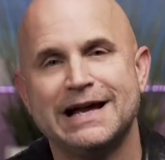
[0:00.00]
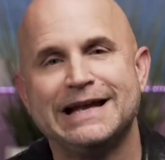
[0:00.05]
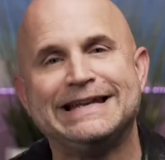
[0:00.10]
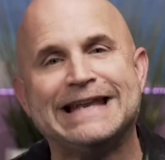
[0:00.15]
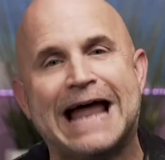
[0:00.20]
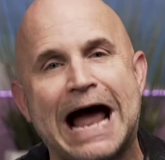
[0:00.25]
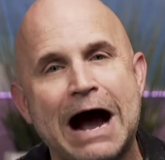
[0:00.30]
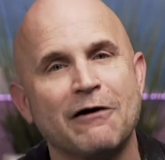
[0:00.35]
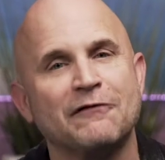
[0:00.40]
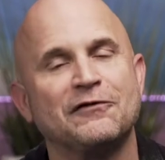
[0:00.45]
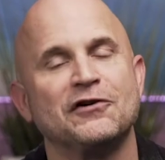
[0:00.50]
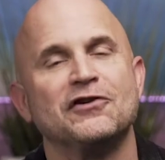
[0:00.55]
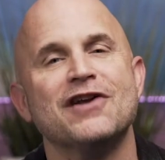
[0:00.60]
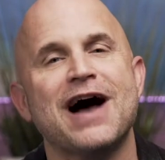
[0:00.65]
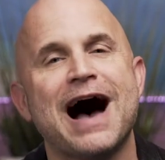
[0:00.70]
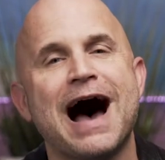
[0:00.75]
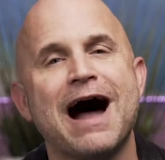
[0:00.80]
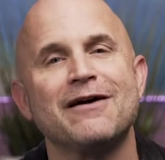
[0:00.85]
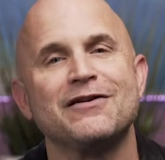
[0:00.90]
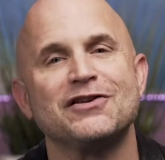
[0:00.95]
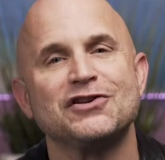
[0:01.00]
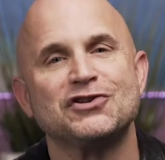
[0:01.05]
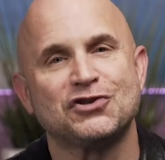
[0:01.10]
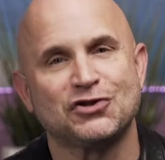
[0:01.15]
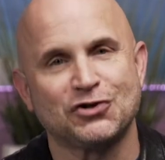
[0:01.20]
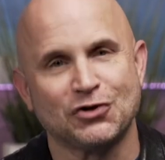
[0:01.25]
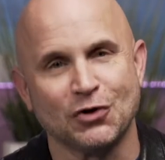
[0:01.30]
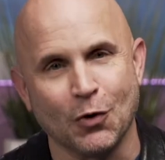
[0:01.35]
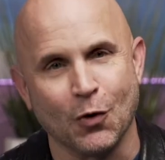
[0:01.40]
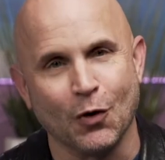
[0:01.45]
Now, if you're not
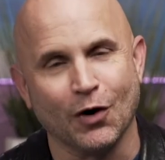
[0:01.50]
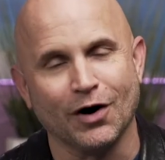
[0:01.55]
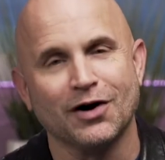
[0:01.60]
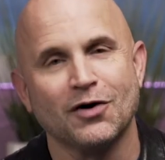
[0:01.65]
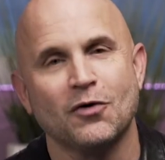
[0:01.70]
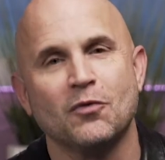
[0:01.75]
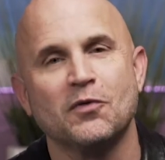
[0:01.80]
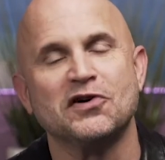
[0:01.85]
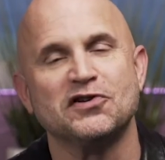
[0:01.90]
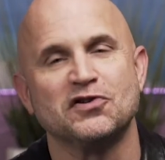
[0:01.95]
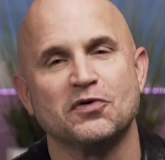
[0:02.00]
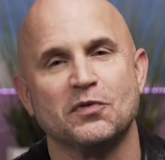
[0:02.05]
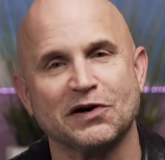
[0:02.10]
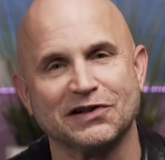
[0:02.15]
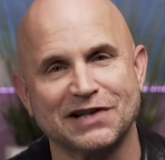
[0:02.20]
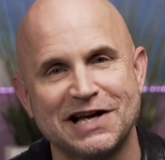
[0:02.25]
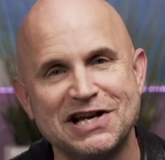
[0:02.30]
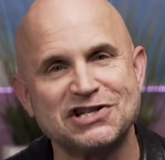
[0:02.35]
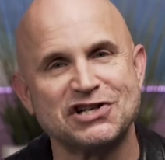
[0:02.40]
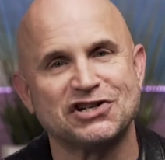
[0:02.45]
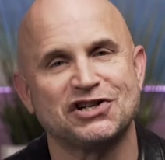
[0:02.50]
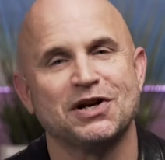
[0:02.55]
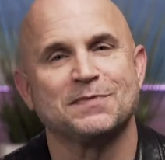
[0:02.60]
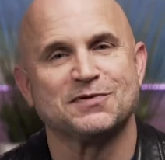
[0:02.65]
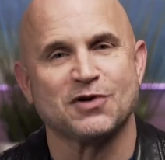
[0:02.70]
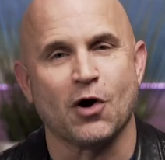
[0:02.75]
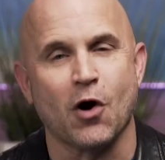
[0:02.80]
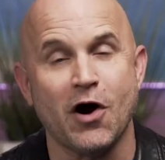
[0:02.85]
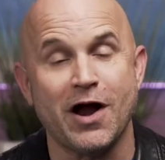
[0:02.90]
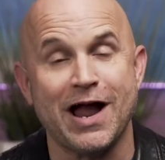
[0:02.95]
sure where your
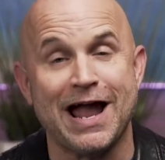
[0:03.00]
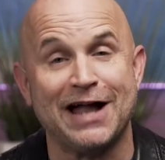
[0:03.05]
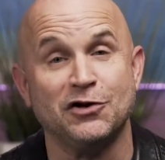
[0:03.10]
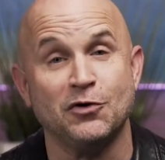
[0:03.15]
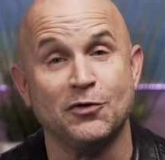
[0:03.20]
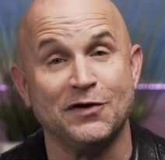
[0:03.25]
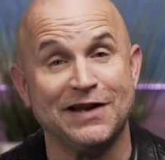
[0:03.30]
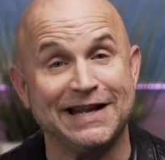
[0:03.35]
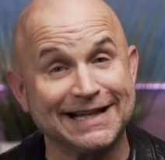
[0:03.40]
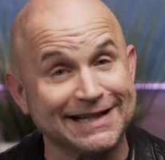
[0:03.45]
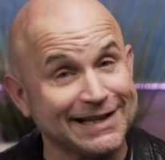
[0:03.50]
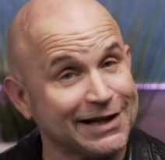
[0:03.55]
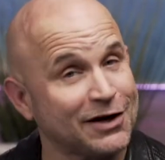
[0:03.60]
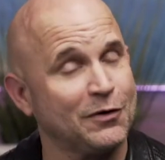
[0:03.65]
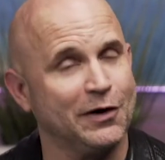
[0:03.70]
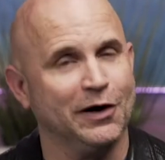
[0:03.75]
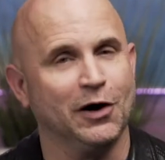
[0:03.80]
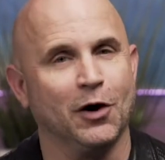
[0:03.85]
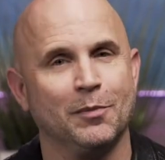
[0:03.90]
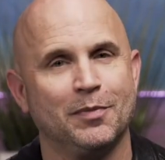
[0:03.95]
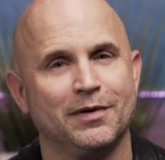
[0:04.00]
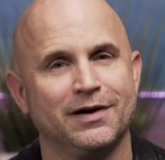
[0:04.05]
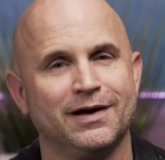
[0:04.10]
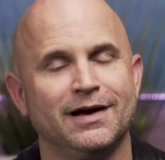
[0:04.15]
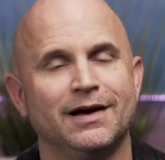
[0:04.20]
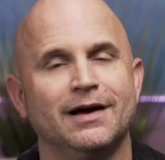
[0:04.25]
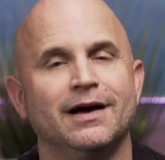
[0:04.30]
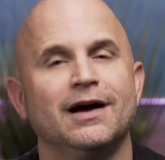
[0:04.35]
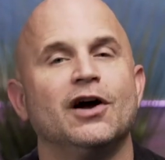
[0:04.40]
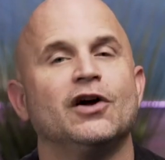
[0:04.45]
relationships are and you need a little help,
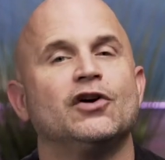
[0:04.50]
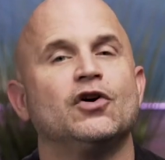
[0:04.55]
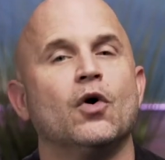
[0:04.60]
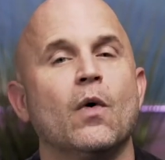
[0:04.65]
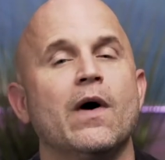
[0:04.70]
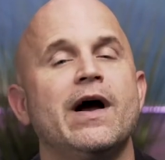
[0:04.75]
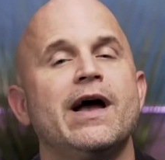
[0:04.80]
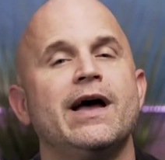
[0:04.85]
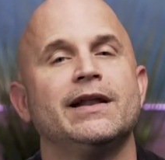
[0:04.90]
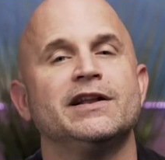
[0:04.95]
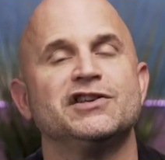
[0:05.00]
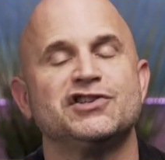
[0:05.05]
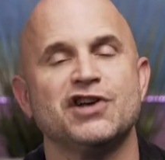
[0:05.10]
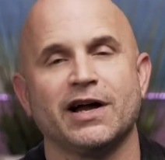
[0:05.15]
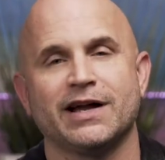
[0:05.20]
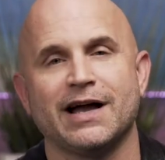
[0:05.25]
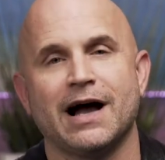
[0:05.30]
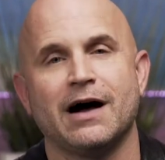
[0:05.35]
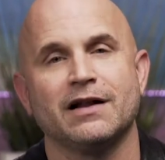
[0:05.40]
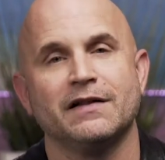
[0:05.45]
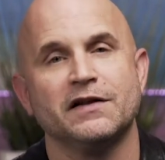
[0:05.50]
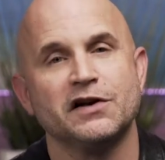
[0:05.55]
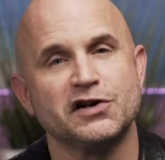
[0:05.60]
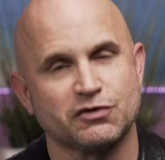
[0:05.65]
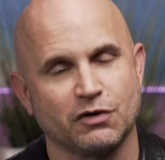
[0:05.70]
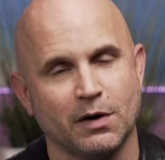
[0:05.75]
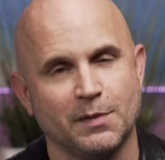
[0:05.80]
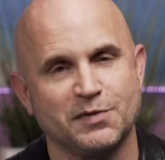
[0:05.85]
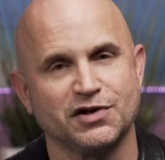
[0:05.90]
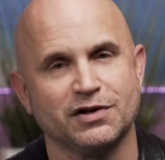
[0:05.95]
go ahead and check out in the
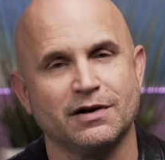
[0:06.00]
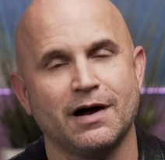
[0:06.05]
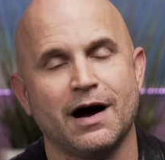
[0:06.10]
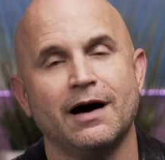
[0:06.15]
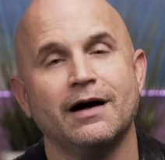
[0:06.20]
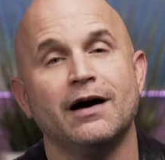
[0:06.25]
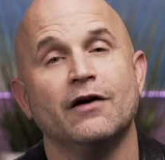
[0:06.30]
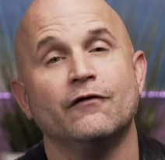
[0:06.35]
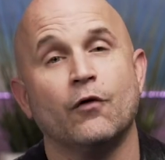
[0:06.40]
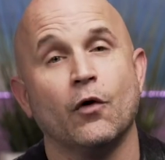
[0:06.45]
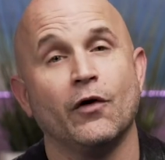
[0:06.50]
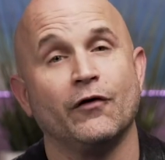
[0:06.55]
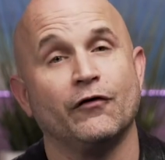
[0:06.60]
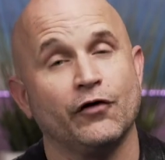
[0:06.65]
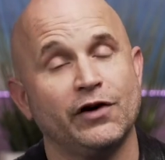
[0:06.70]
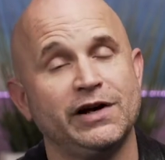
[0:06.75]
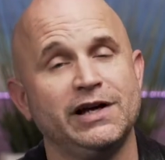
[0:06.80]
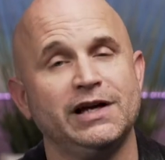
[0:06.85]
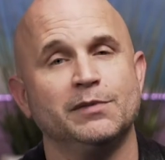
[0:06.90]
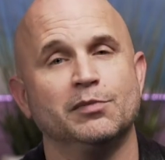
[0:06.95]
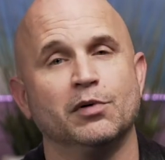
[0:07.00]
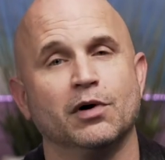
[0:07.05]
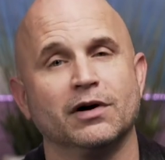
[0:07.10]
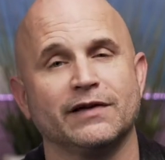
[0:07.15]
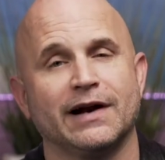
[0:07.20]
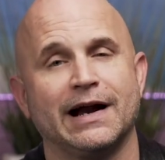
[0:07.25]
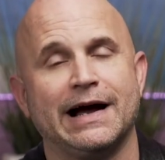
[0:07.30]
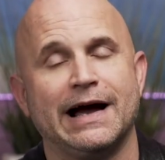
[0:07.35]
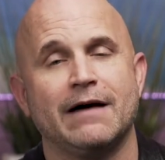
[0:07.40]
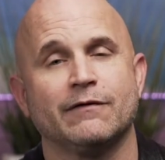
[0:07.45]
description for a free ebook
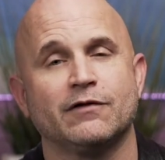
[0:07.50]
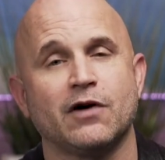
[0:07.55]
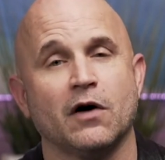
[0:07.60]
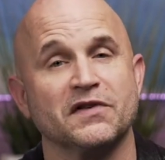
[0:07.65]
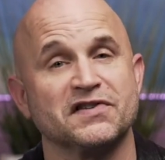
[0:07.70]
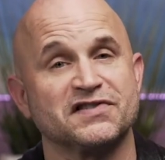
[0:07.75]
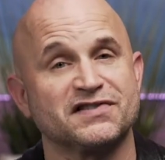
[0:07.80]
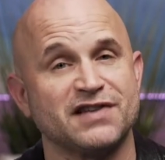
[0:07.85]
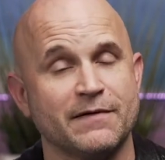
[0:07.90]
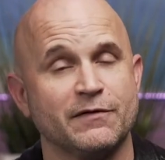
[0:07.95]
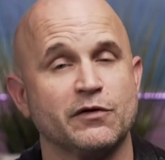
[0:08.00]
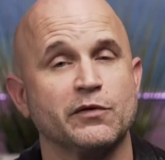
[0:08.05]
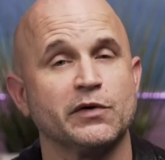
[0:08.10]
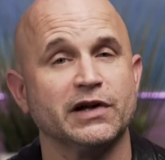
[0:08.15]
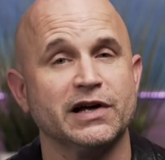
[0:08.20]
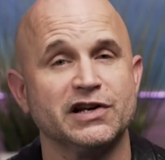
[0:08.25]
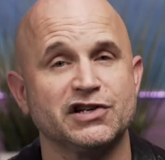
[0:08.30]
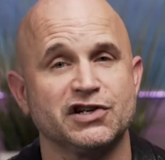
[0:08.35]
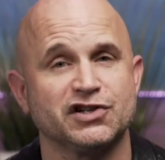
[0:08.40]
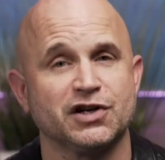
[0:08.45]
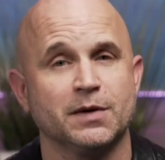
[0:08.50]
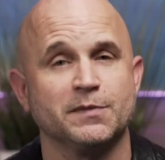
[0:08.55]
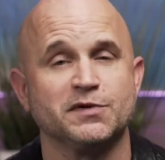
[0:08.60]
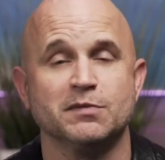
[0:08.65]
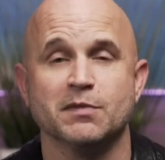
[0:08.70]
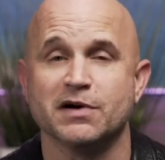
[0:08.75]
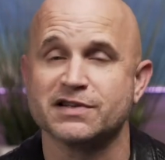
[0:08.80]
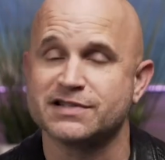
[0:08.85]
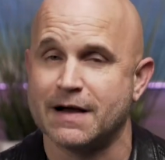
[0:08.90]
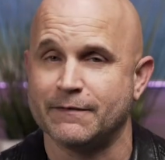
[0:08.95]
that I have called The 7 Relationships You
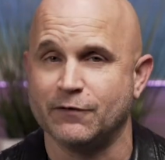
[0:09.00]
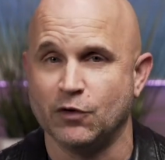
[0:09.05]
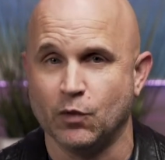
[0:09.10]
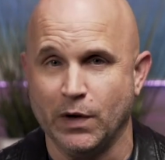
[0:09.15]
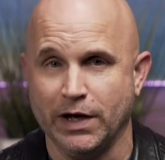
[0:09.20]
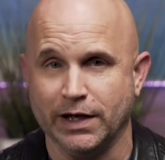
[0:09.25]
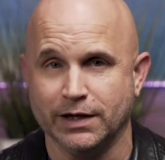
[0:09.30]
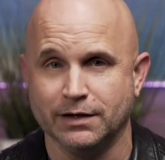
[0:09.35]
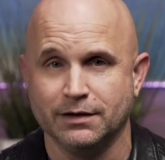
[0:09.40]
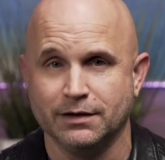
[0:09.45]
Must Have to Win.